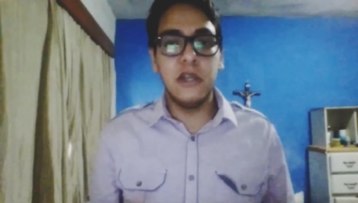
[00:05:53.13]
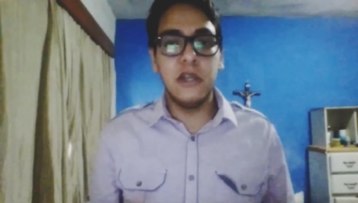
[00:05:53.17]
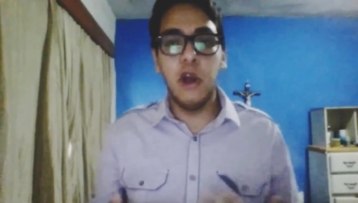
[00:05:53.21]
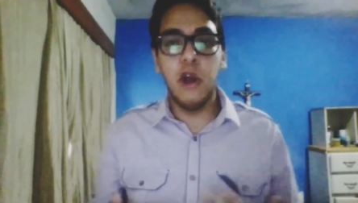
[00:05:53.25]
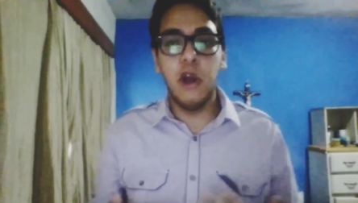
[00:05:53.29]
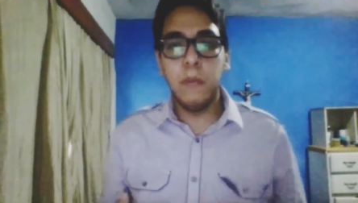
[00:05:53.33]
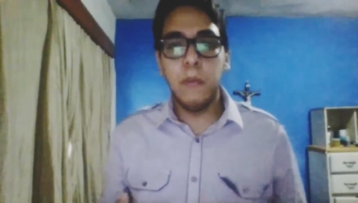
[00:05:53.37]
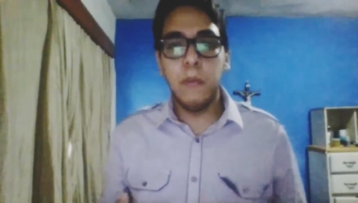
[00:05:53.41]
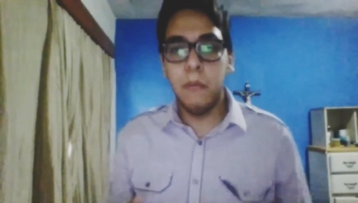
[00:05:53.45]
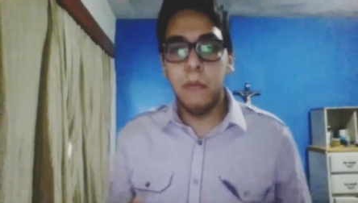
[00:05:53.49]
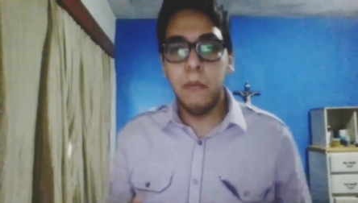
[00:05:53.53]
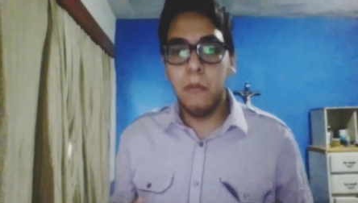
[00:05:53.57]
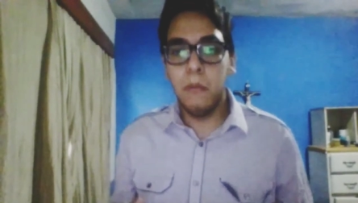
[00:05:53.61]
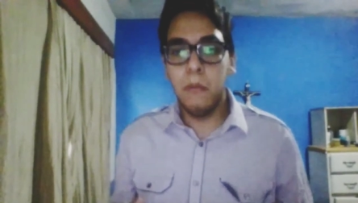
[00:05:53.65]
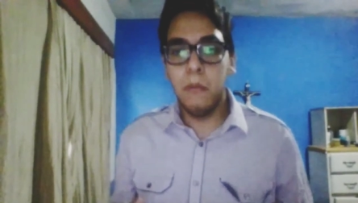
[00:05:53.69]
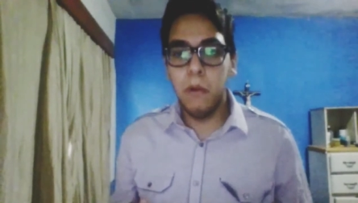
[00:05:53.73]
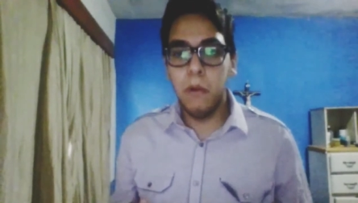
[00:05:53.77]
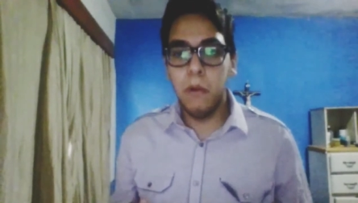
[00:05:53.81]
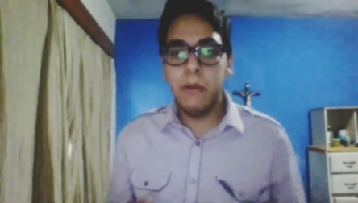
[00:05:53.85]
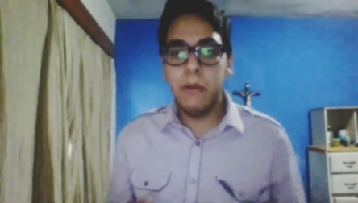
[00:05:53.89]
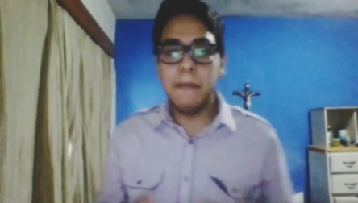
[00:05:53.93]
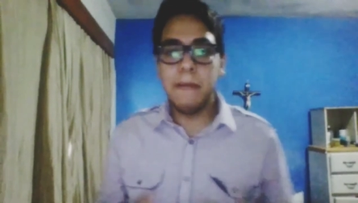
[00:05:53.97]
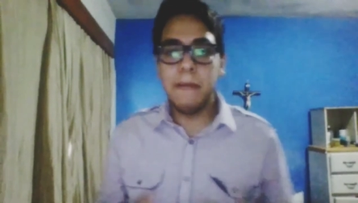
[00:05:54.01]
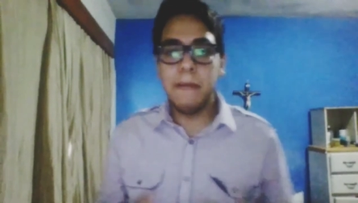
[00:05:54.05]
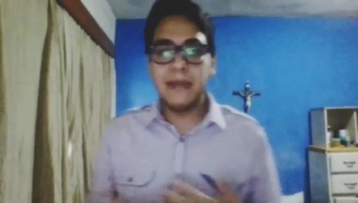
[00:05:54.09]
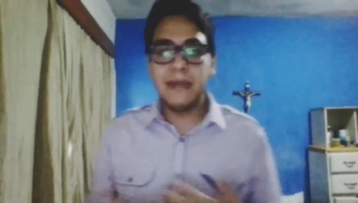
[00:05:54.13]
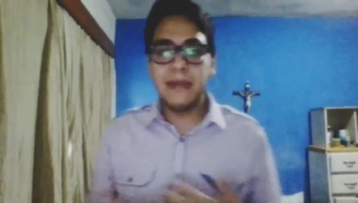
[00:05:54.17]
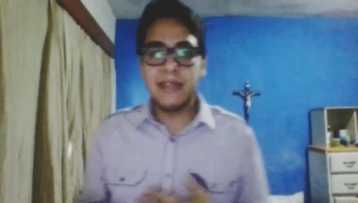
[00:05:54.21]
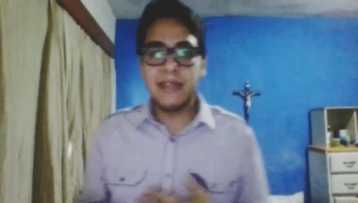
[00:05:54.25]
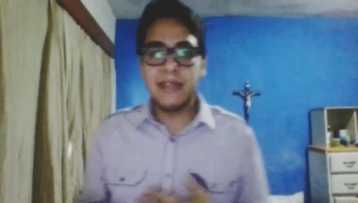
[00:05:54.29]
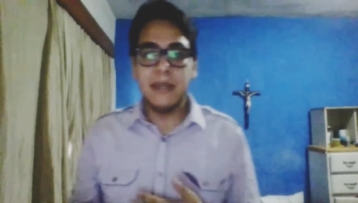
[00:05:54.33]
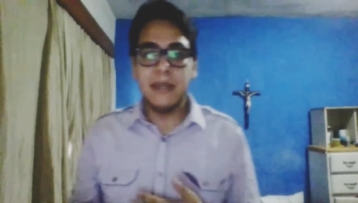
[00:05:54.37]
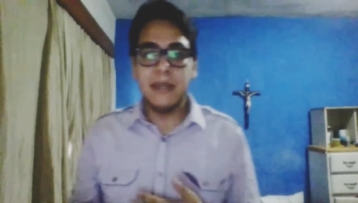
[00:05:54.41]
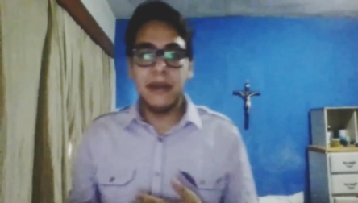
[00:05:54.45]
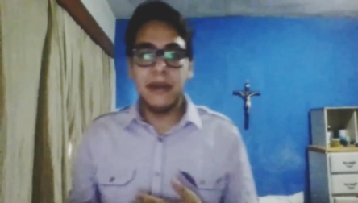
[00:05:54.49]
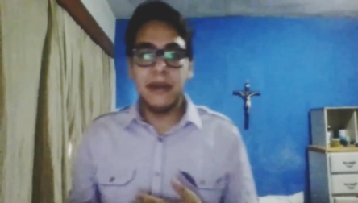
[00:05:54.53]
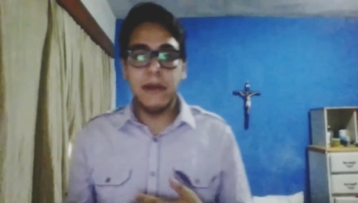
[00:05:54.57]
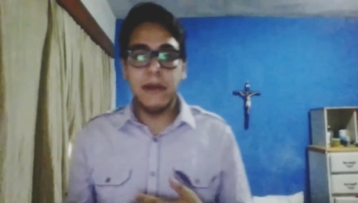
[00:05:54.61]
Slow
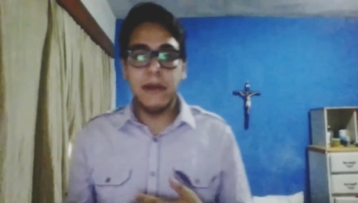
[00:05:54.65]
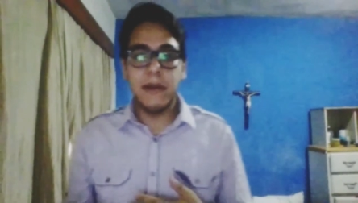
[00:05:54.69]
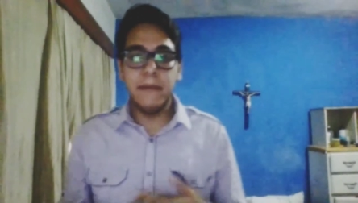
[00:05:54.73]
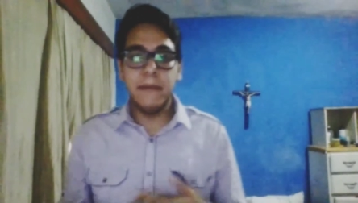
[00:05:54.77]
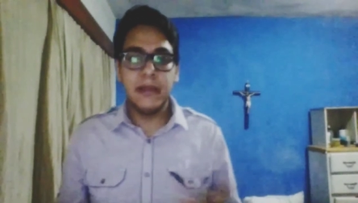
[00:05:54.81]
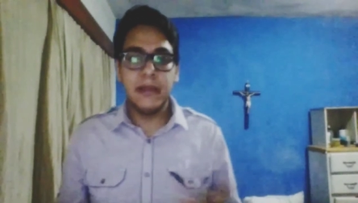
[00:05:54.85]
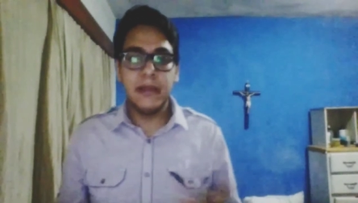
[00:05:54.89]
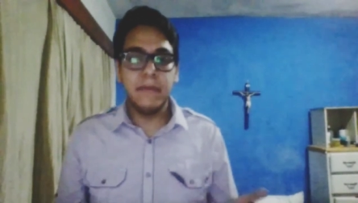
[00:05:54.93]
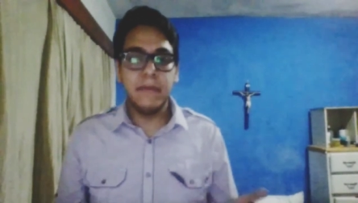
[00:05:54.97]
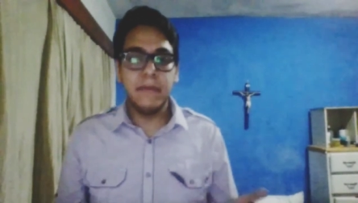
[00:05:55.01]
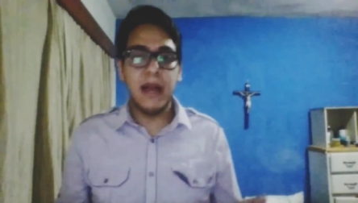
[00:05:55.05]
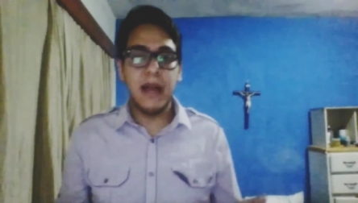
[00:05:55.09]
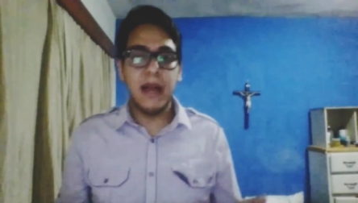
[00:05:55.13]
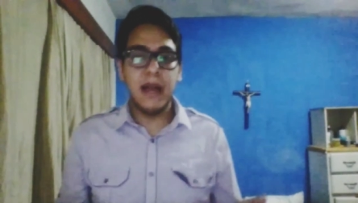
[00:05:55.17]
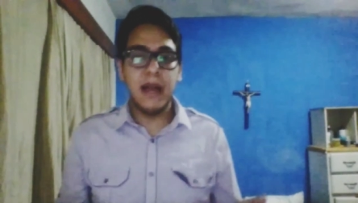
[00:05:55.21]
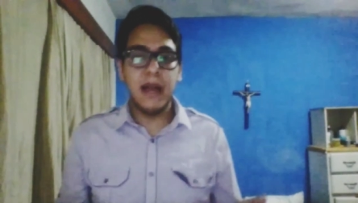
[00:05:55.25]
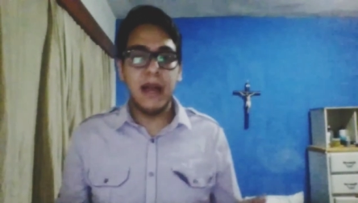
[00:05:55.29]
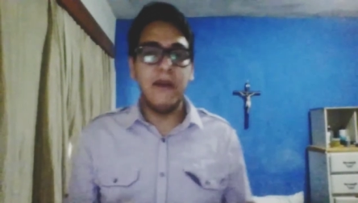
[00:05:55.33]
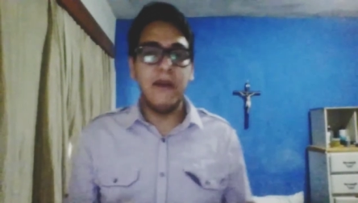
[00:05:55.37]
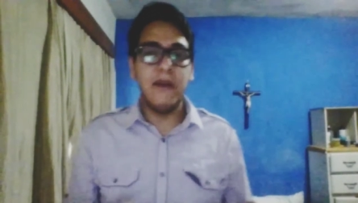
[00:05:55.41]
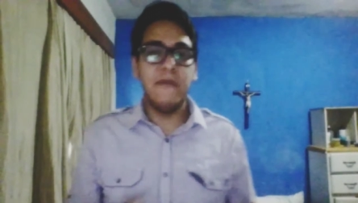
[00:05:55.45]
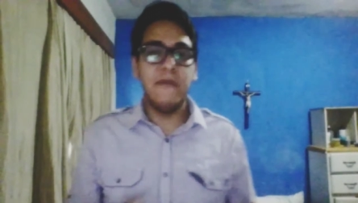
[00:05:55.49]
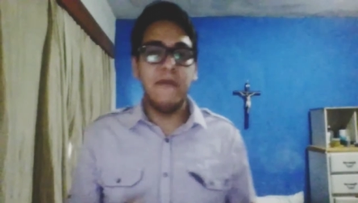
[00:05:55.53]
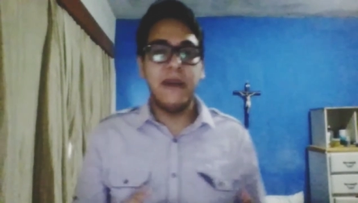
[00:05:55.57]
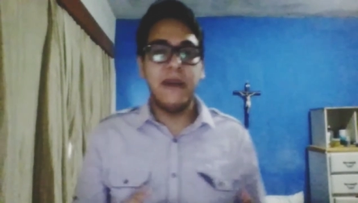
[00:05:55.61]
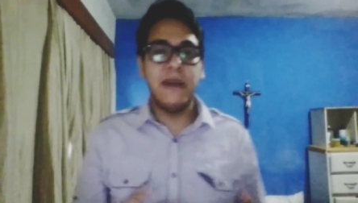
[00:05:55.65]
movements, repetitive and um,